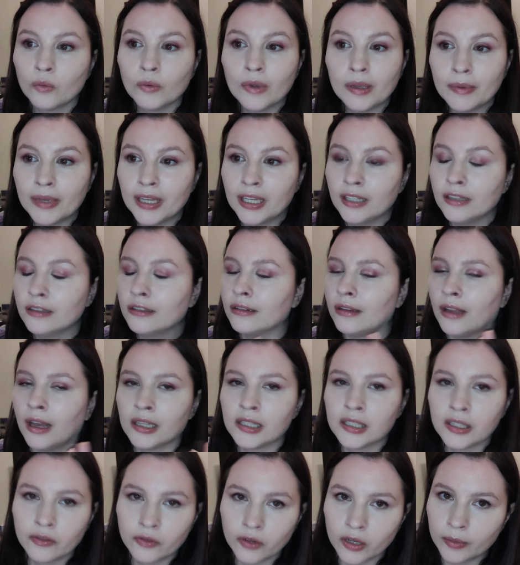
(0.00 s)
Ribbon,
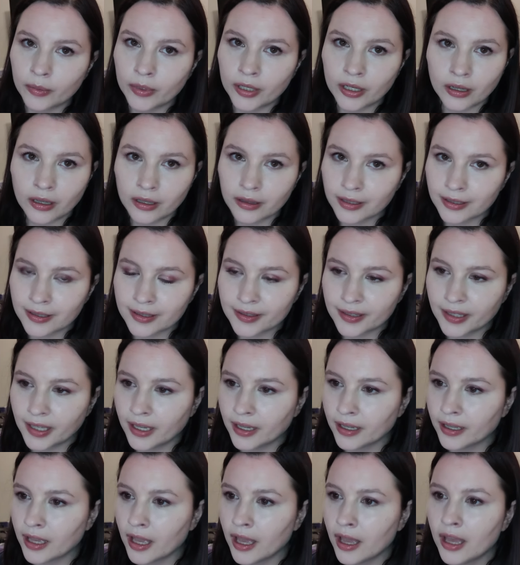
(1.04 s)
lots of ribbon on this
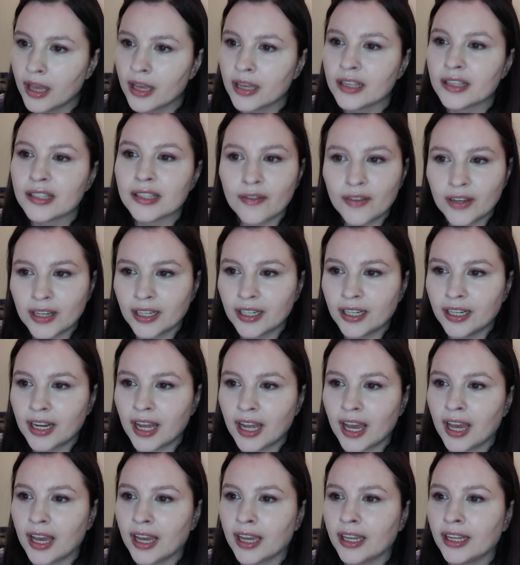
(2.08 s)
thing,
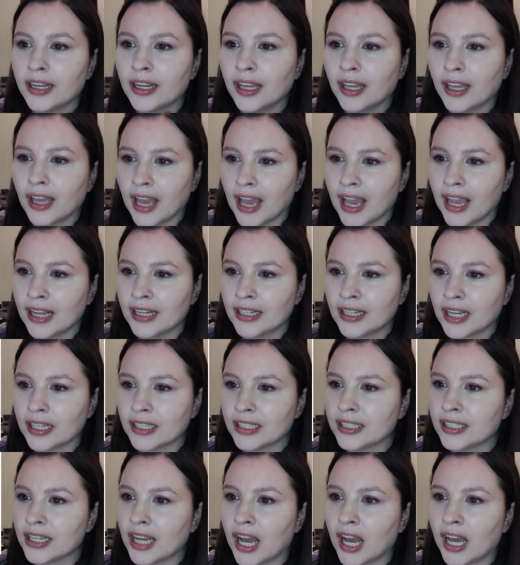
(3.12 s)
$7.99,
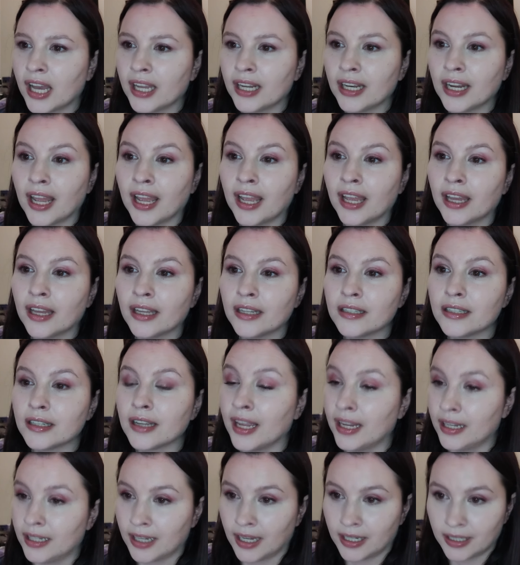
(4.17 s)
$8.99, and
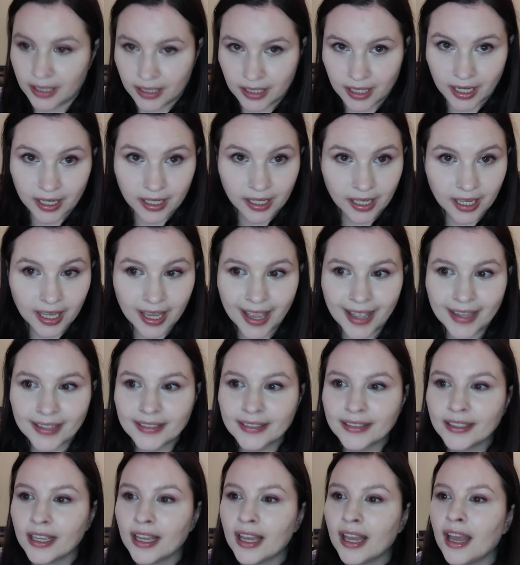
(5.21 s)
$8.99
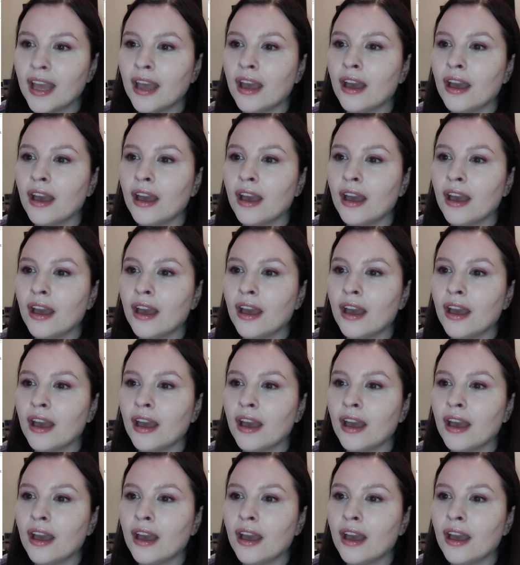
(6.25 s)
again.